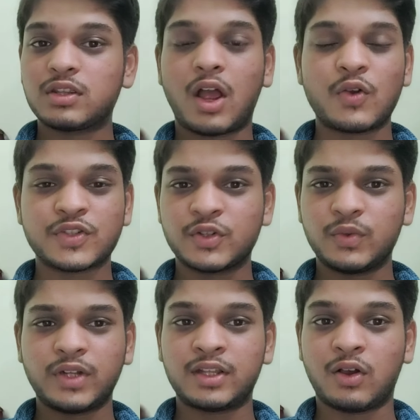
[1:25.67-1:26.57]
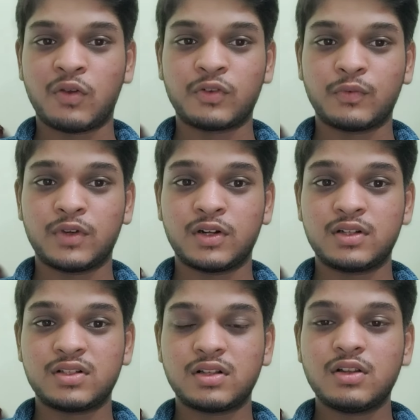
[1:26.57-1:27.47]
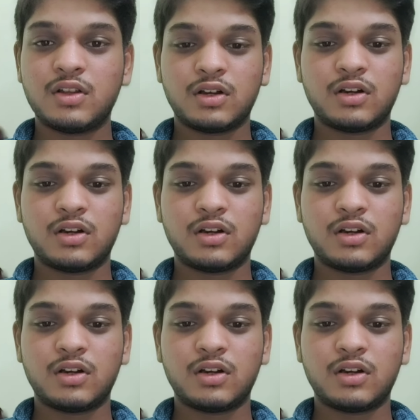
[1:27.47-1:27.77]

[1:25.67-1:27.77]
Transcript: 1000 to 10,000 words.